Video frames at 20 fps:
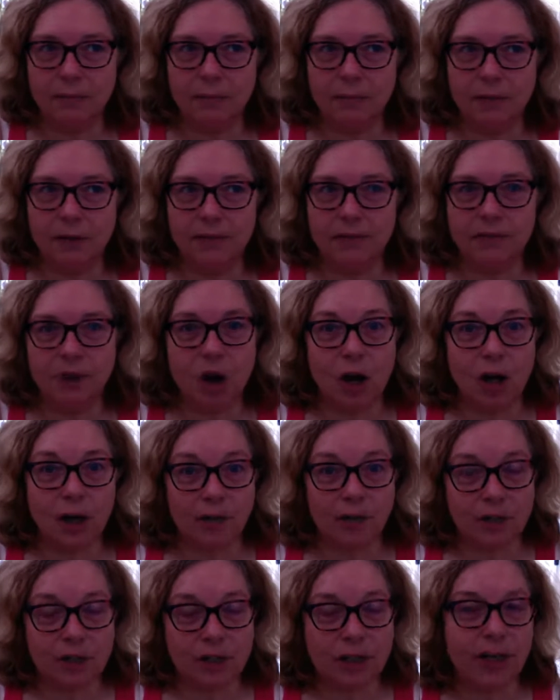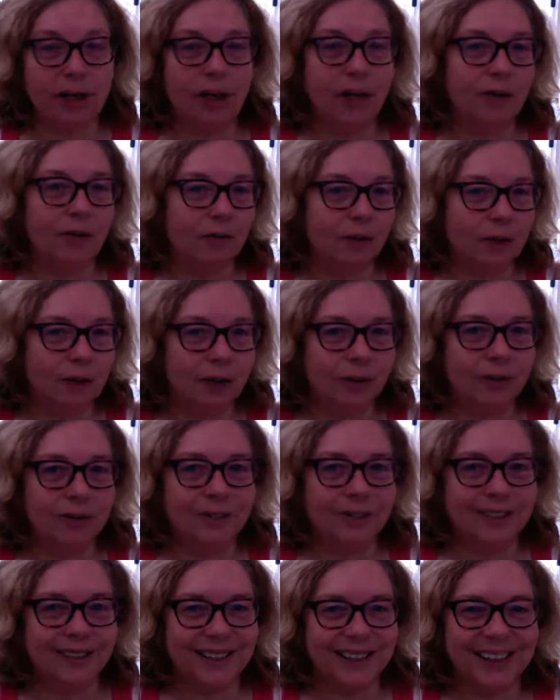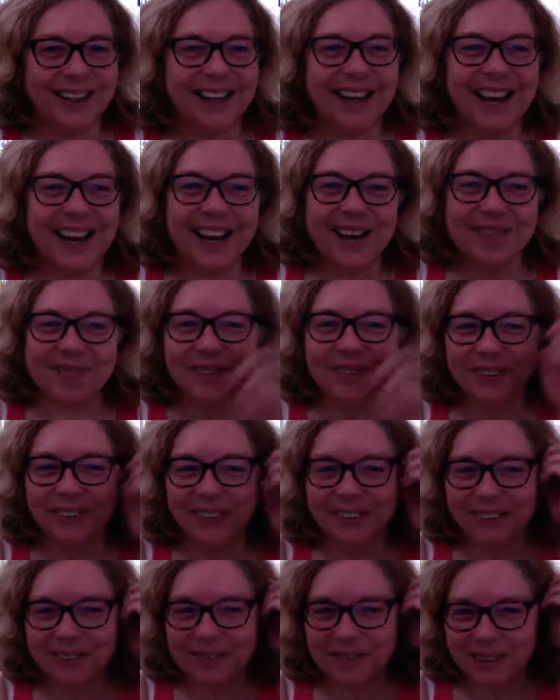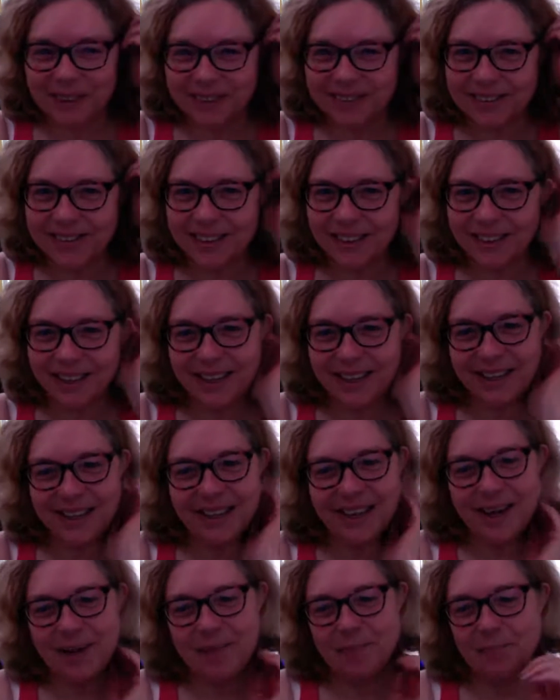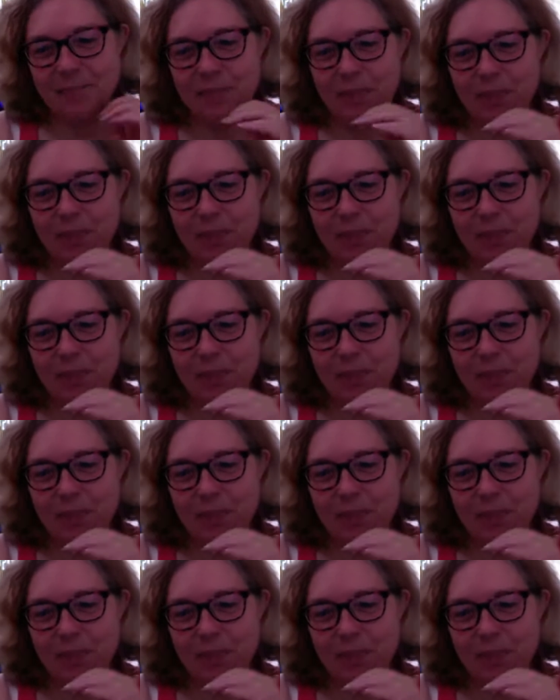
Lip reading: if not every day, every other day. I'm pretty good about checking that.